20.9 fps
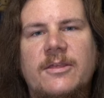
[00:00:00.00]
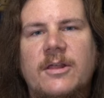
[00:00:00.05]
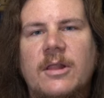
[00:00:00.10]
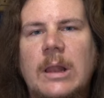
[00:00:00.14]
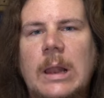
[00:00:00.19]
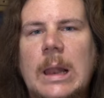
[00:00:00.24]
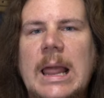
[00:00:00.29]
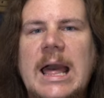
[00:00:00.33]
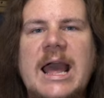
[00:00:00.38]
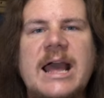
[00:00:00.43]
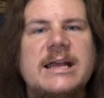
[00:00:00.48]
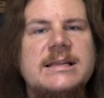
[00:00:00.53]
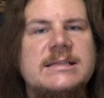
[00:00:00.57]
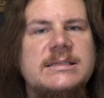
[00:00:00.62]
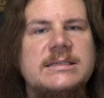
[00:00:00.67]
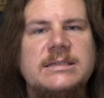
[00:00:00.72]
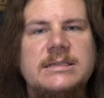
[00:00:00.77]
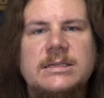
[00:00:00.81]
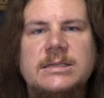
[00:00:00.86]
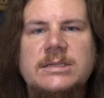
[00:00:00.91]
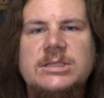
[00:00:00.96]
the
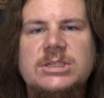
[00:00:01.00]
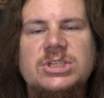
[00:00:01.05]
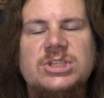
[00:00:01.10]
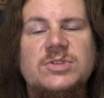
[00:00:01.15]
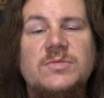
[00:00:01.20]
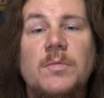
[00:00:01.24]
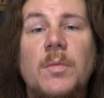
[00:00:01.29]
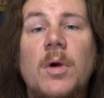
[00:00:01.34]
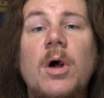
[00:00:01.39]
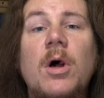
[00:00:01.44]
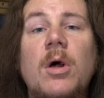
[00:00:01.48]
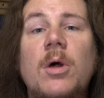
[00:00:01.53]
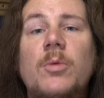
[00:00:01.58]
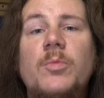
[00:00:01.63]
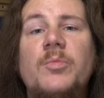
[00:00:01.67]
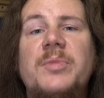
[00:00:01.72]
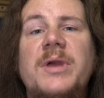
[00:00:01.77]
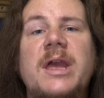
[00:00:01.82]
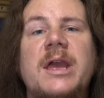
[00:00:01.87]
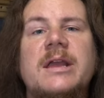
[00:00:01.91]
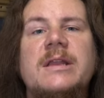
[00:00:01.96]
last small
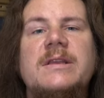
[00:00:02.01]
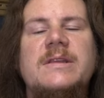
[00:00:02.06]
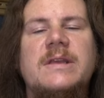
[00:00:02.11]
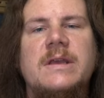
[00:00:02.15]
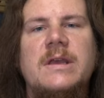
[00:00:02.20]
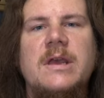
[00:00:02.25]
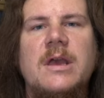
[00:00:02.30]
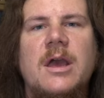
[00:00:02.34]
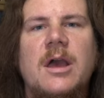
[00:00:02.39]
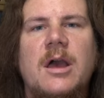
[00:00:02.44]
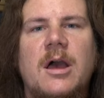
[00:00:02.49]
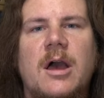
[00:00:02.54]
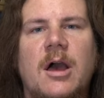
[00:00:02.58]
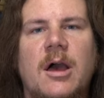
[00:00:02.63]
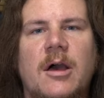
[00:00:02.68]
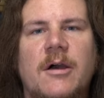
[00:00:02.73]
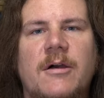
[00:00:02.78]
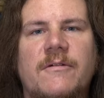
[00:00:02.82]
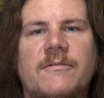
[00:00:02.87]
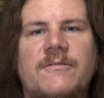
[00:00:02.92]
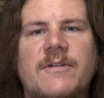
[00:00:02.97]
bit
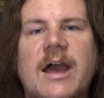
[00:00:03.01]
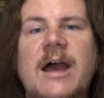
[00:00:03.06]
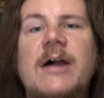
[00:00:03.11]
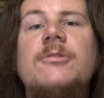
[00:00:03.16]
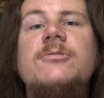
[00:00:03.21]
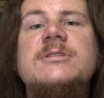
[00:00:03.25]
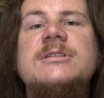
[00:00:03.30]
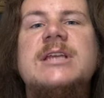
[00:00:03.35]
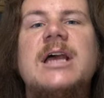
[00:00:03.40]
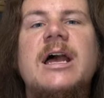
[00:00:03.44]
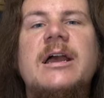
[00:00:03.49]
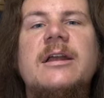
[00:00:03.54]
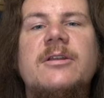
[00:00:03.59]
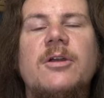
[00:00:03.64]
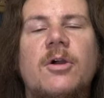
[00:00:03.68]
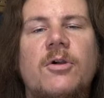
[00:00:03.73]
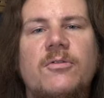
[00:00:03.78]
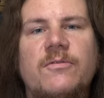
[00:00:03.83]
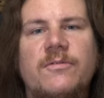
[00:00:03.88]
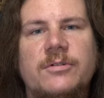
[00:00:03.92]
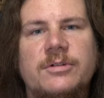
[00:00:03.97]
of outside
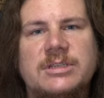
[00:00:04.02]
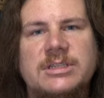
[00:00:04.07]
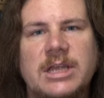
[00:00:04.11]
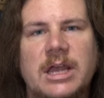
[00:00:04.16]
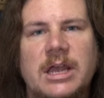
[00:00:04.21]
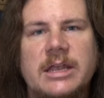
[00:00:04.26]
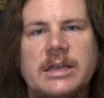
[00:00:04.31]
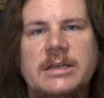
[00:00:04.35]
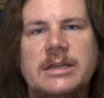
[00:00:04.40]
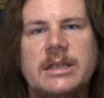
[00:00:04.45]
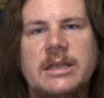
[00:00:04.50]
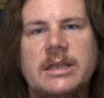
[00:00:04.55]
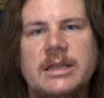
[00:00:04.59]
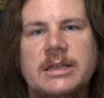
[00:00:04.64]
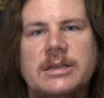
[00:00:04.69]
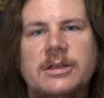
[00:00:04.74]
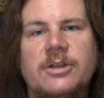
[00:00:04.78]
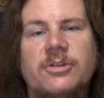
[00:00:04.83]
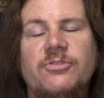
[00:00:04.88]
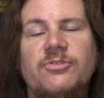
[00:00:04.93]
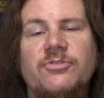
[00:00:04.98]
oversight
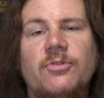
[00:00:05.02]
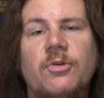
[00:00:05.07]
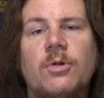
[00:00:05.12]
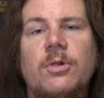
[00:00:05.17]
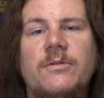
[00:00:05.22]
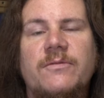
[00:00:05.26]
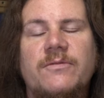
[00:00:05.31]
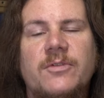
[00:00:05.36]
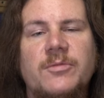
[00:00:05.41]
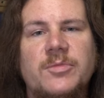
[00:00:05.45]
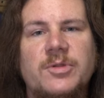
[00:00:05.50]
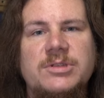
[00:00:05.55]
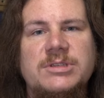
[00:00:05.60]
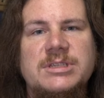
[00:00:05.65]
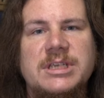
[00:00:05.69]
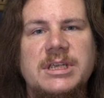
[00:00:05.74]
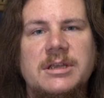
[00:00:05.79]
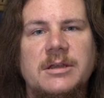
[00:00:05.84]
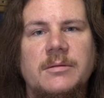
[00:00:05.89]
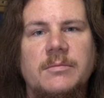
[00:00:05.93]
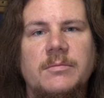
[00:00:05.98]
in control of the
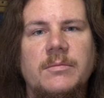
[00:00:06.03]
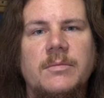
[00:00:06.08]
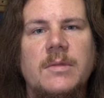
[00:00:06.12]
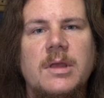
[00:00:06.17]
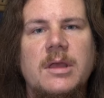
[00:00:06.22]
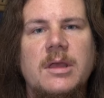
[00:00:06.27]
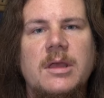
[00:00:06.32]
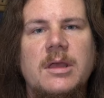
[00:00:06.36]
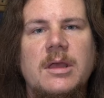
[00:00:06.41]
museum,